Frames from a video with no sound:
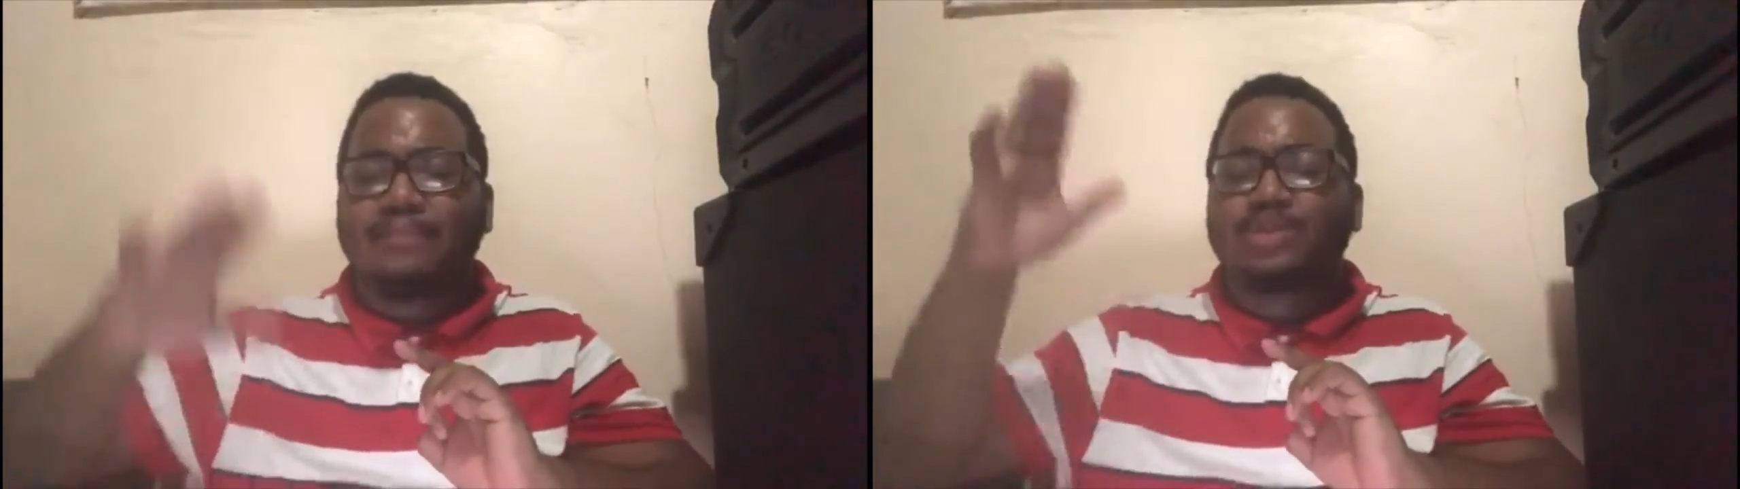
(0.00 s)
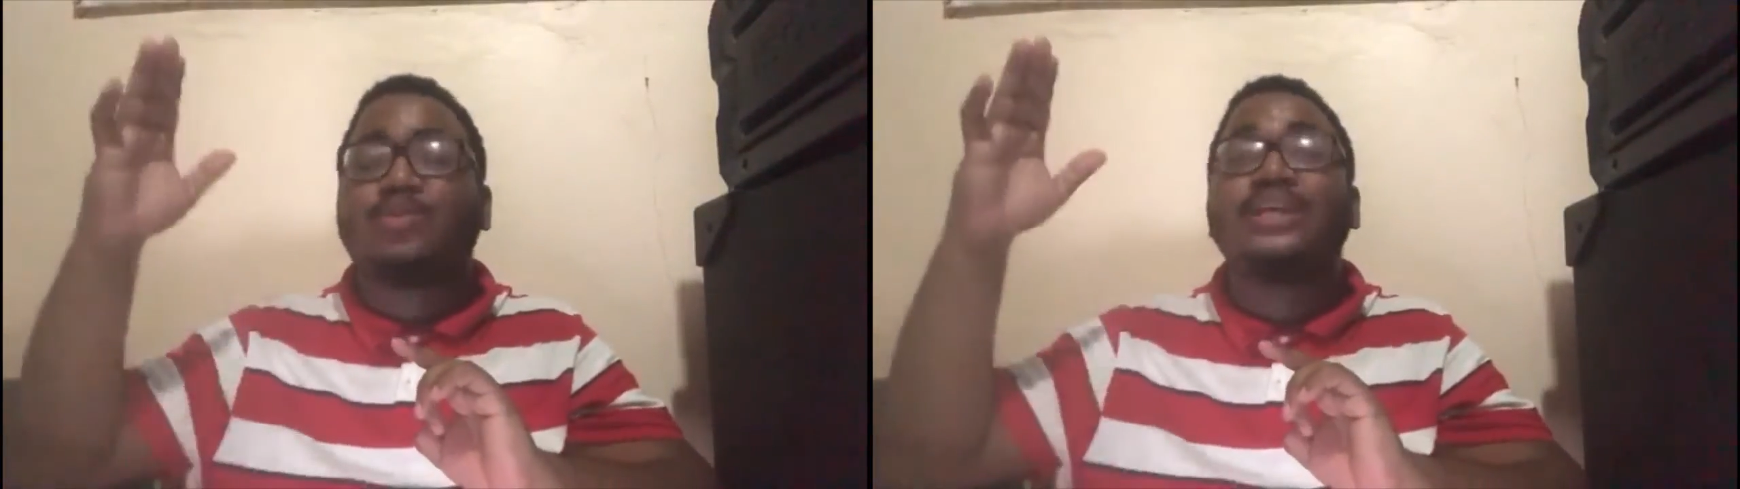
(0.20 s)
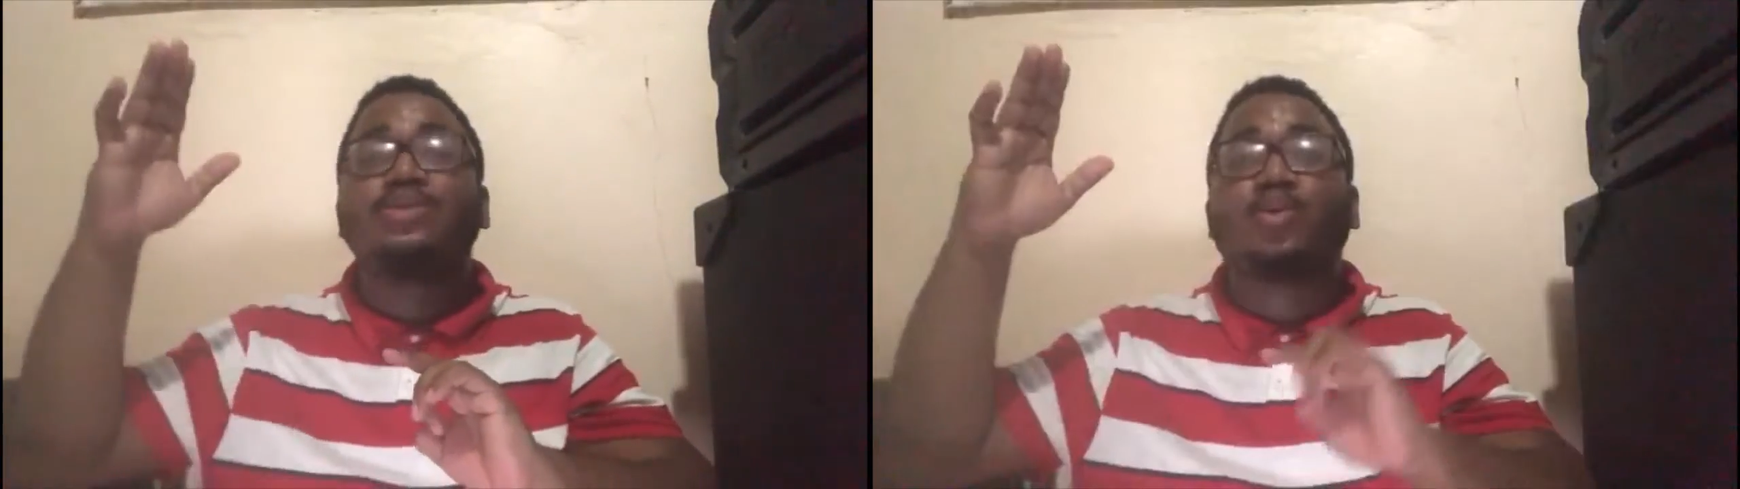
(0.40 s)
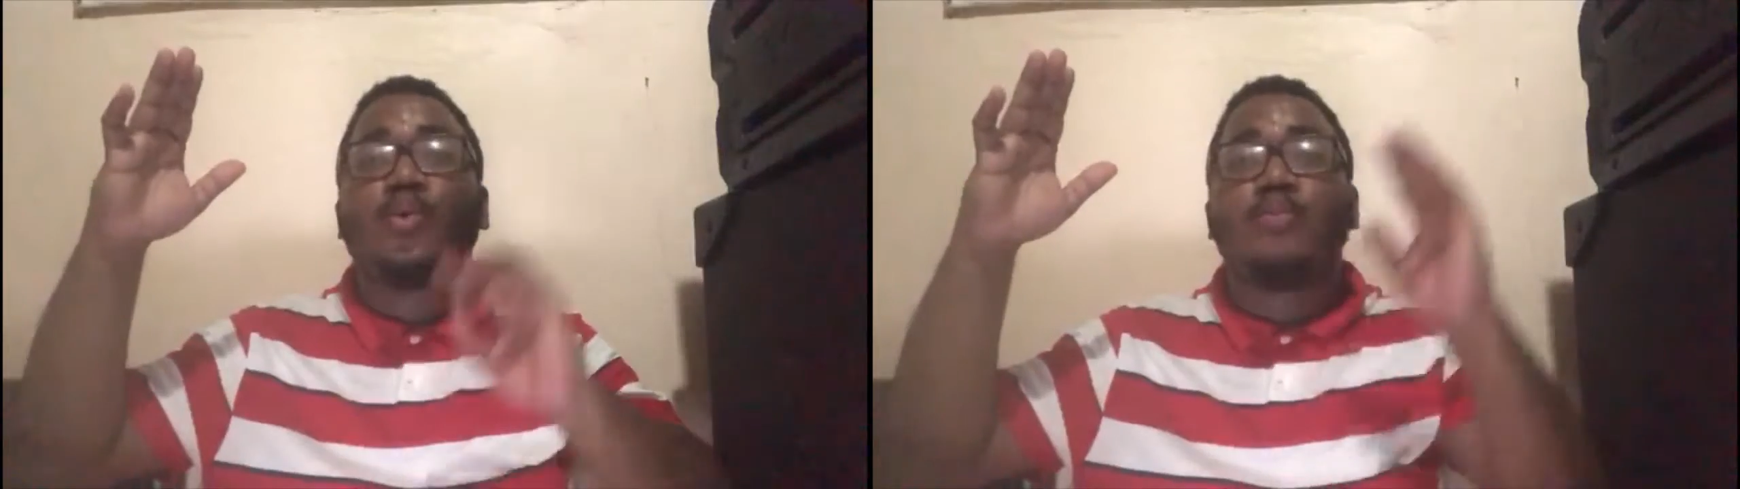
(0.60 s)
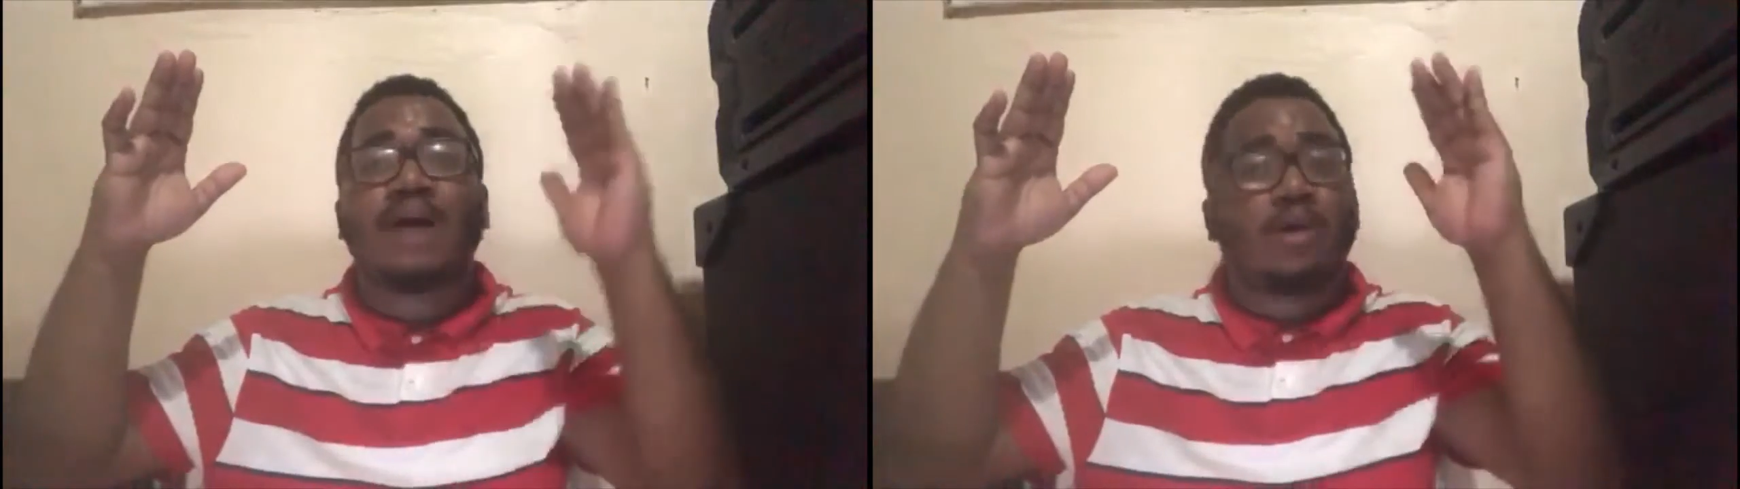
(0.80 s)
between
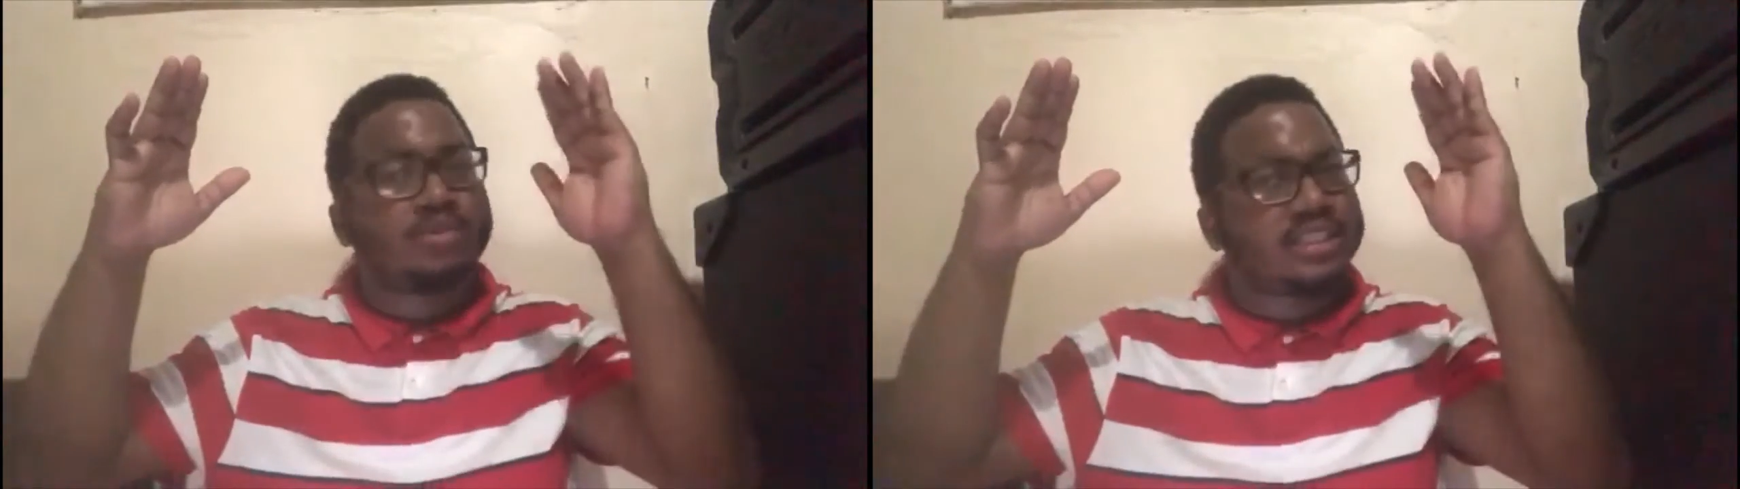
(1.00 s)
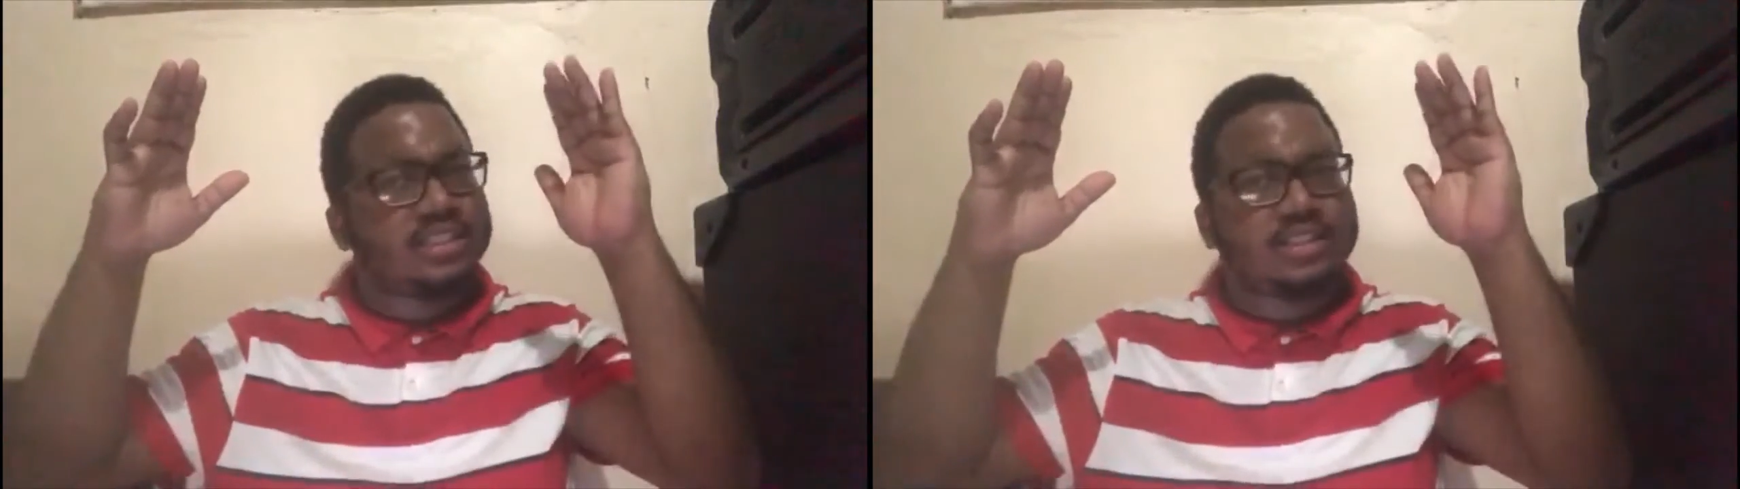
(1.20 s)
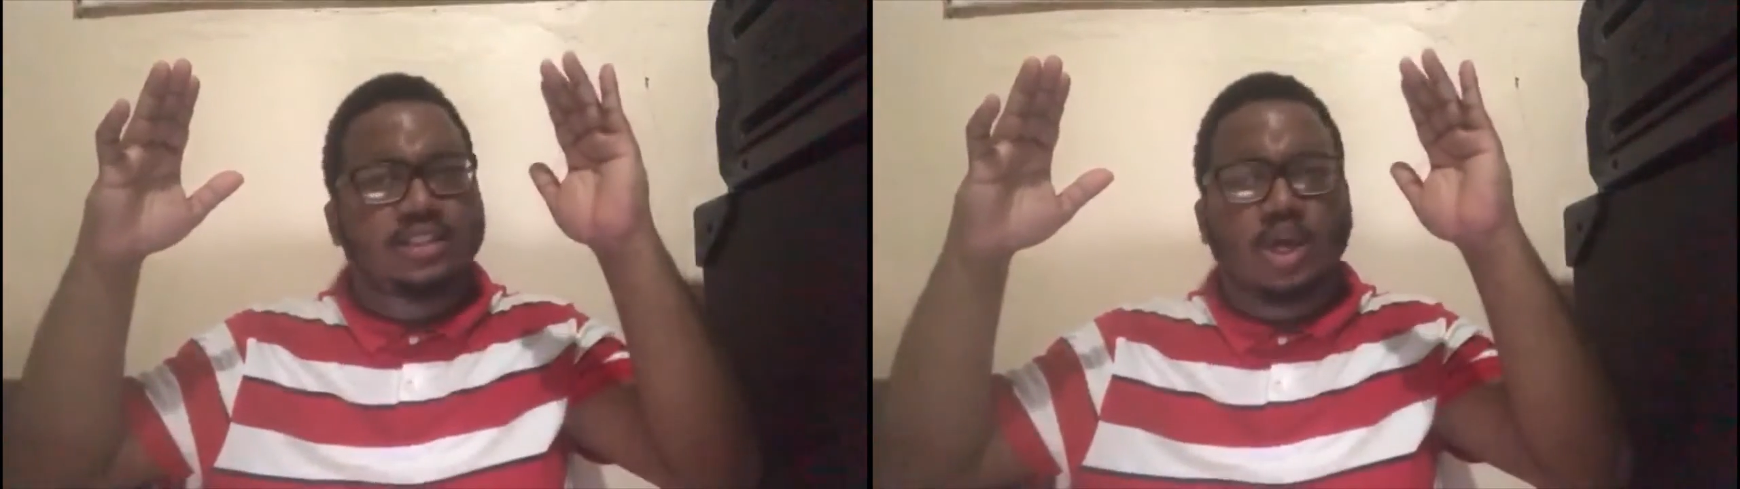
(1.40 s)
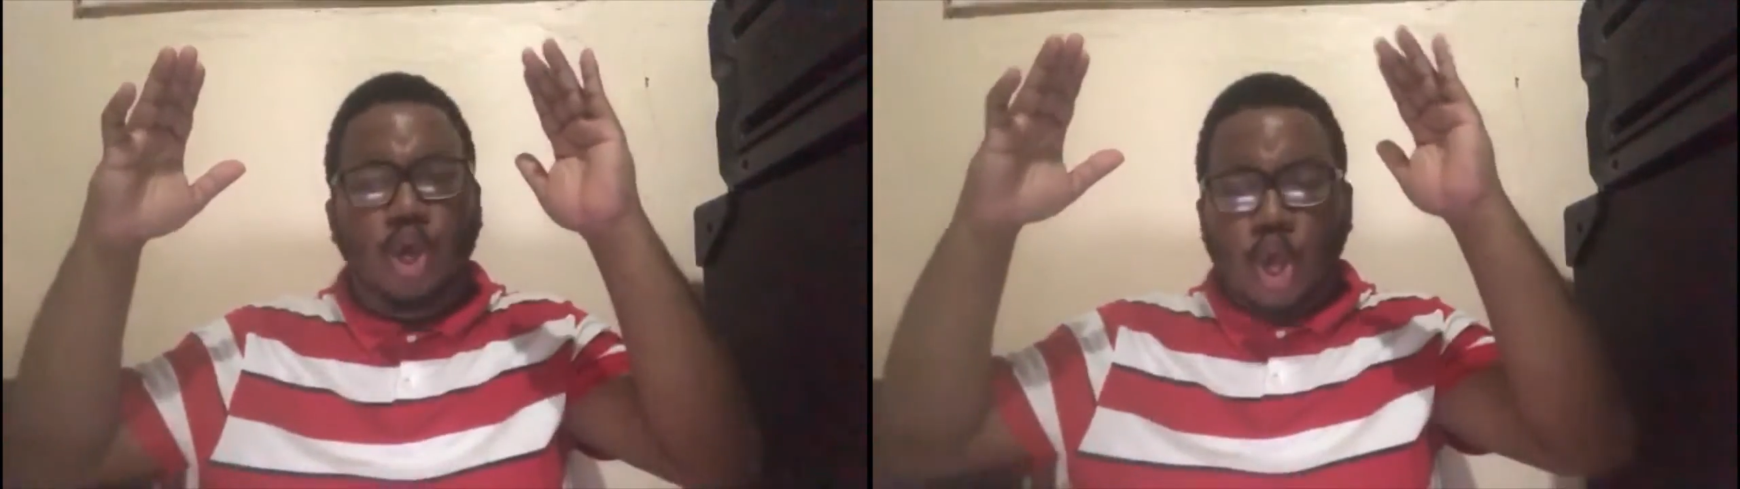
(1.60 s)
two mountains.